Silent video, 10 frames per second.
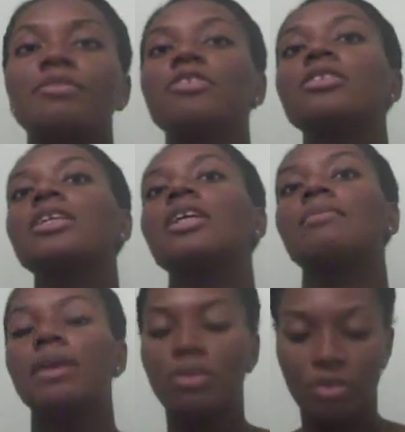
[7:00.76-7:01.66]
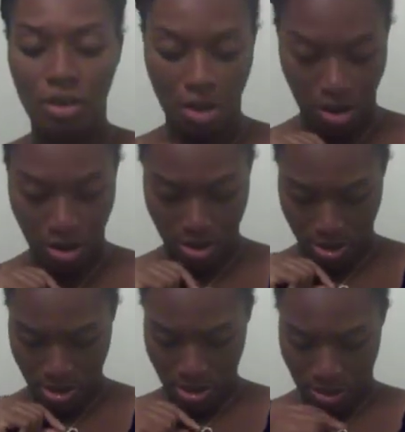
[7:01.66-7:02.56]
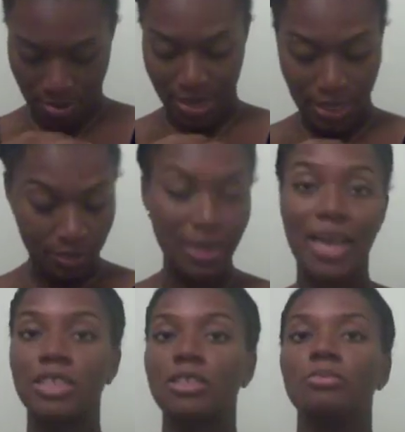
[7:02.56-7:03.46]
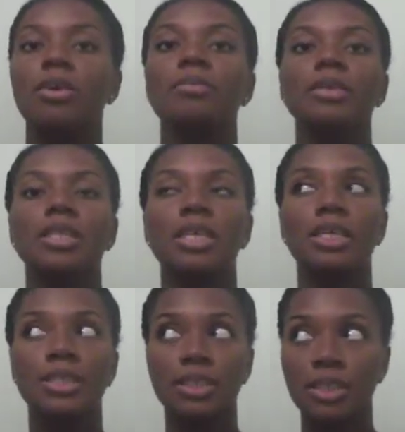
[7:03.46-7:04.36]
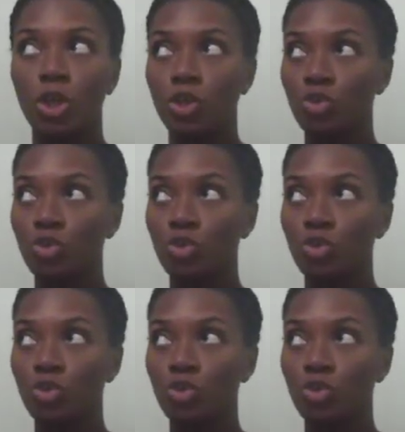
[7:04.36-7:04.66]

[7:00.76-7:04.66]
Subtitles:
you're looking at my little heart, my husband actually bought me this